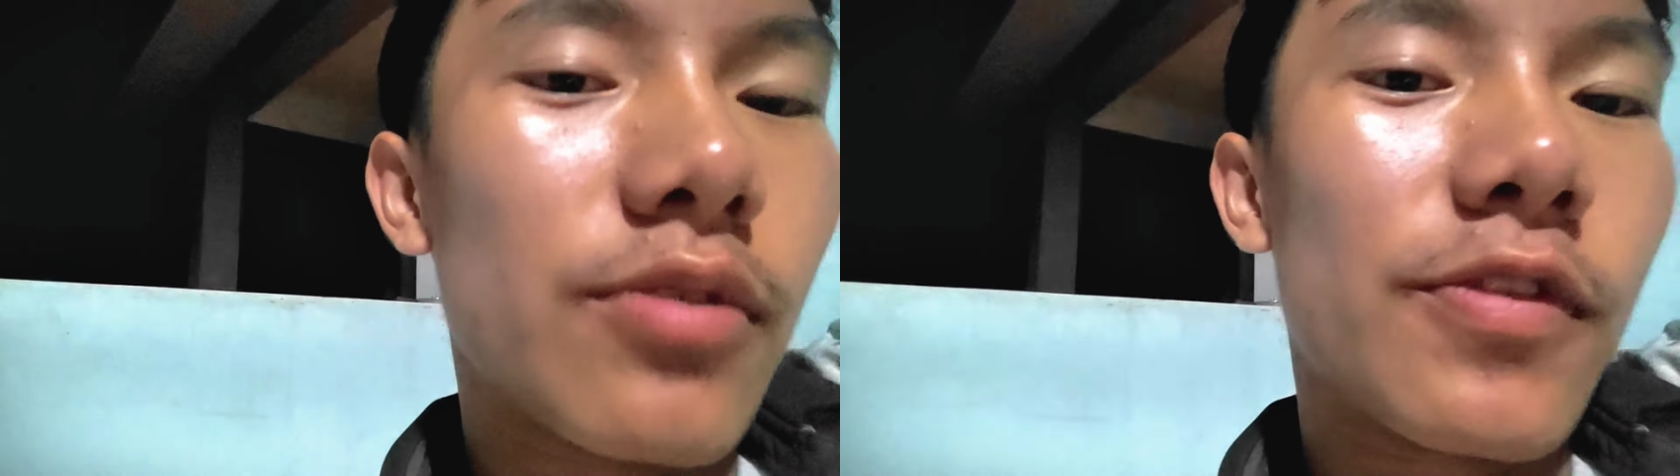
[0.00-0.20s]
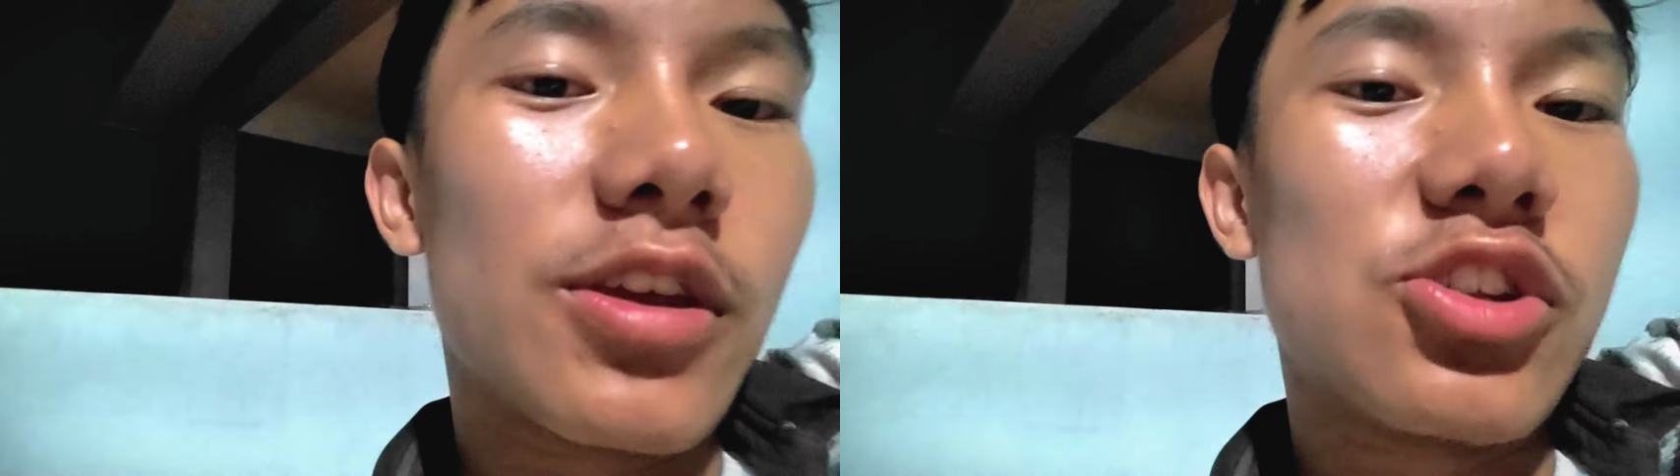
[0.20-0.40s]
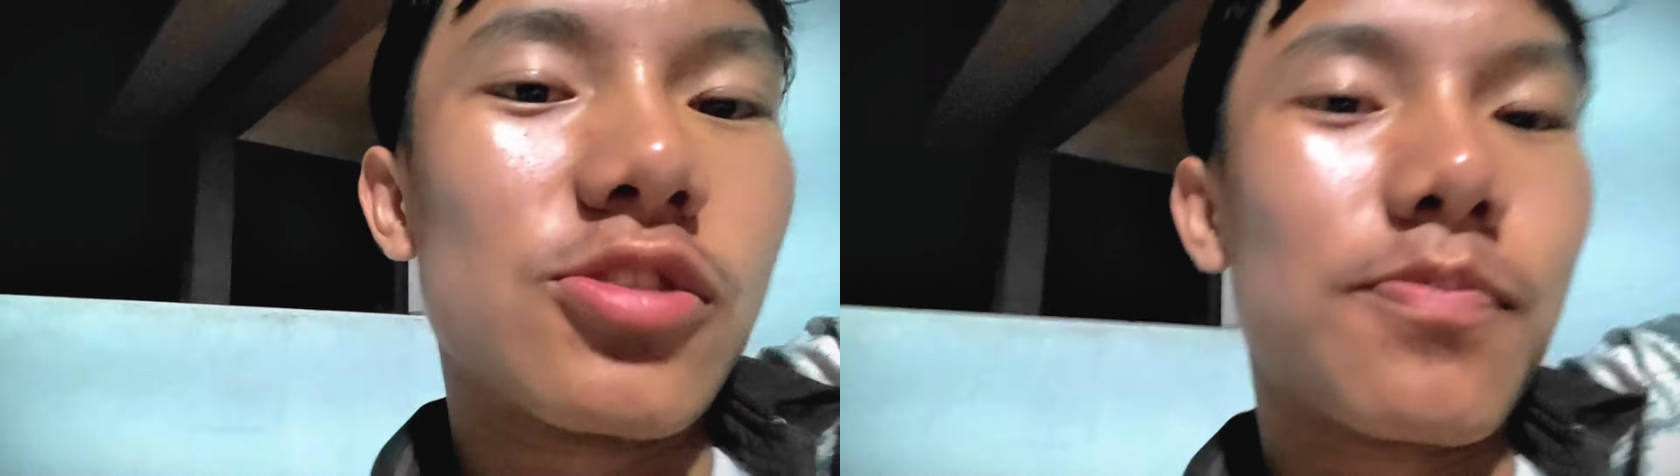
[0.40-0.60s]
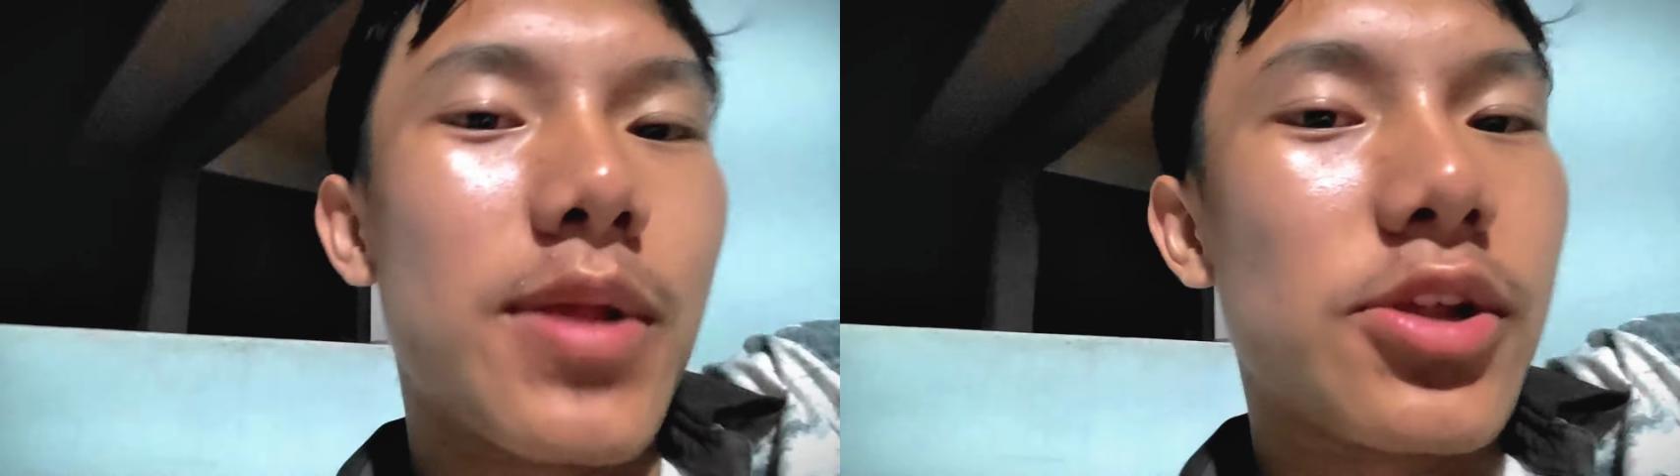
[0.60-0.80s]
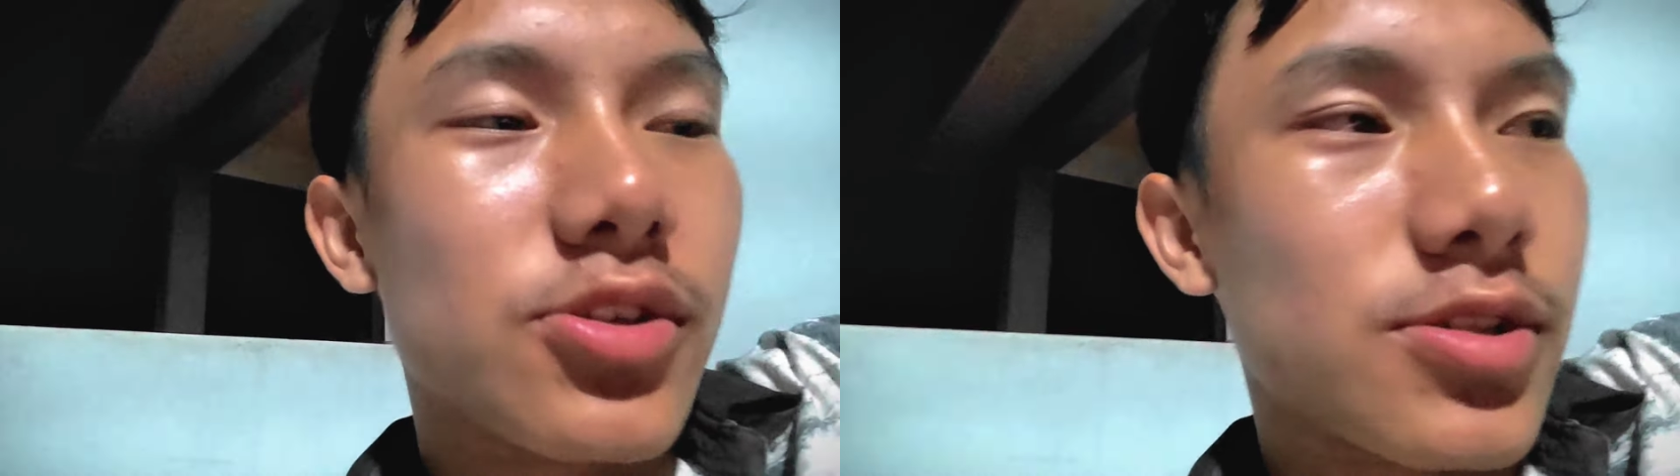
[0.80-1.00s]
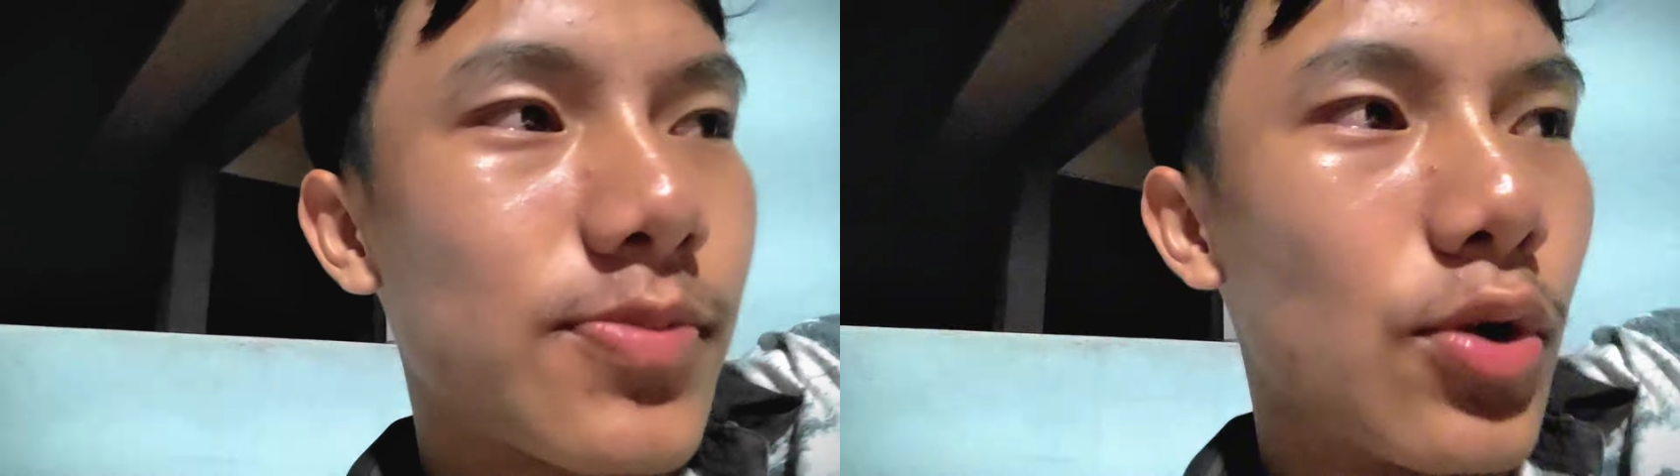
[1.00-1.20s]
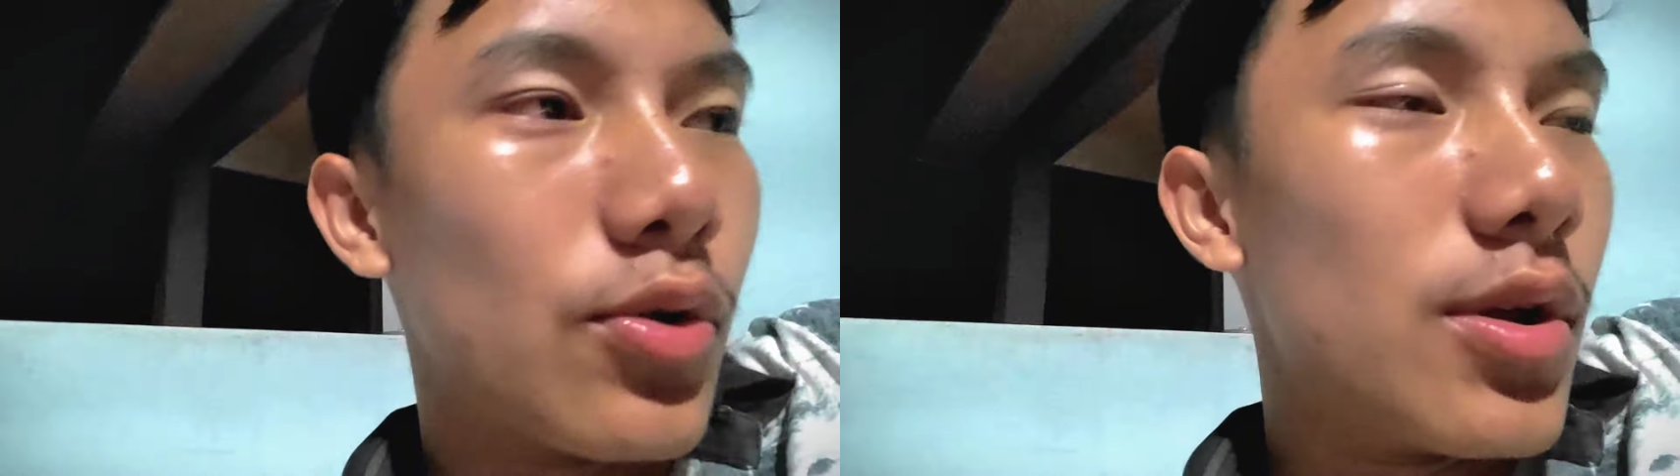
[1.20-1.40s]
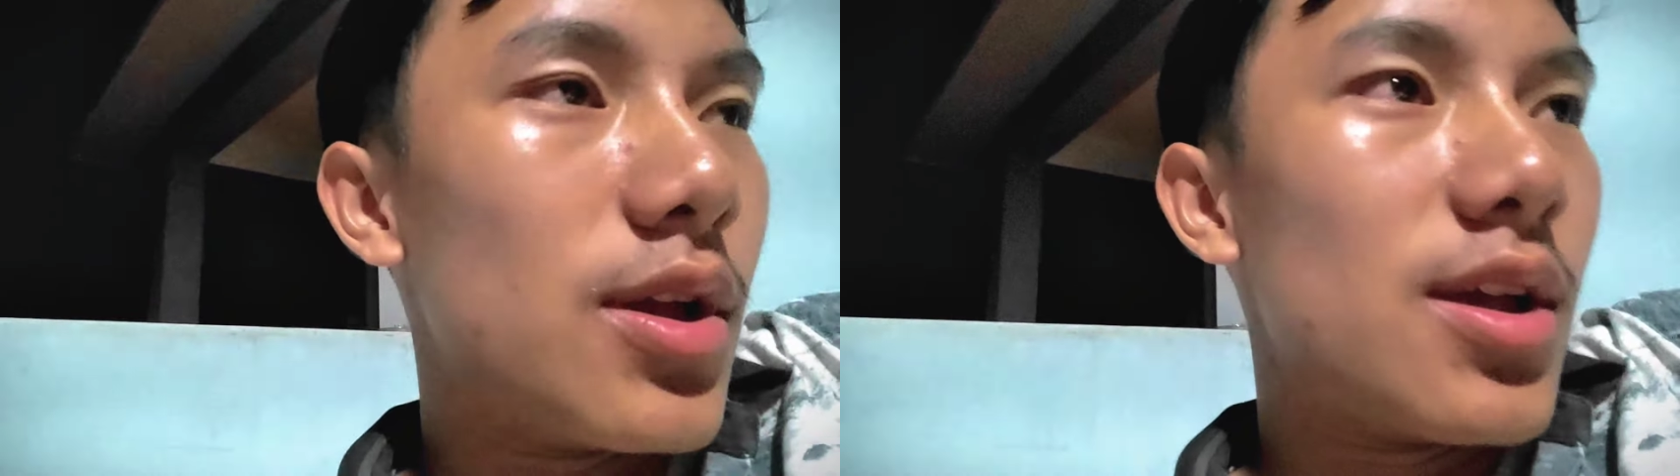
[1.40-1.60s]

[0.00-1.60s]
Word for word: gratification pleasures, bro,